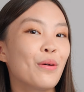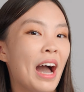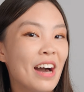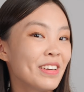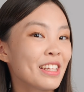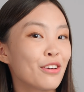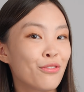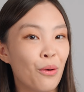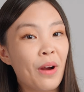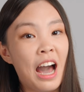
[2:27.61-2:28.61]
having the
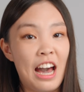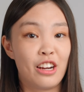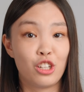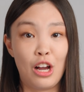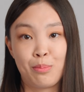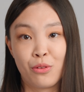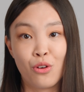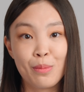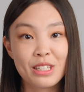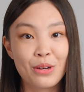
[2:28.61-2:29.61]
4 higher clock
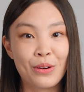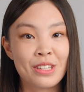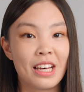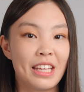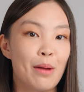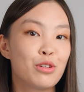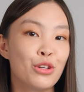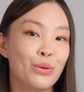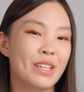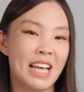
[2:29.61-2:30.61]
performance cores on the
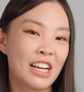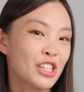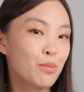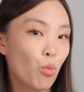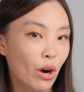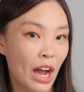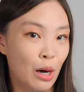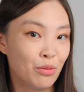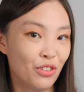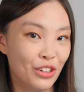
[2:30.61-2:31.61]
M2 is actually more
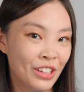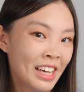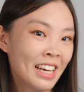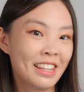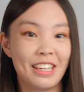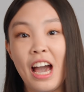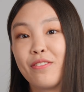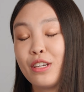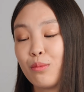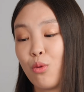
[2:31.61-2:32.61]
helpful than
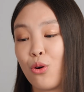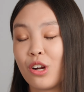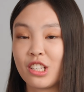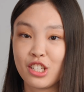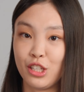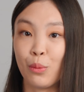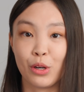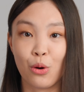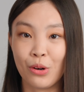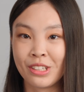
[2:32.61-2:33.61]
having more slower
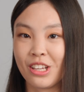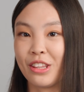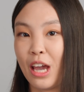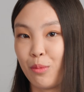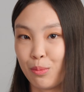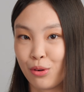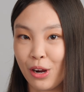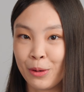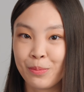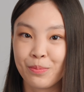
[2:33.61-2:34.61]
cores on the M1 Pro.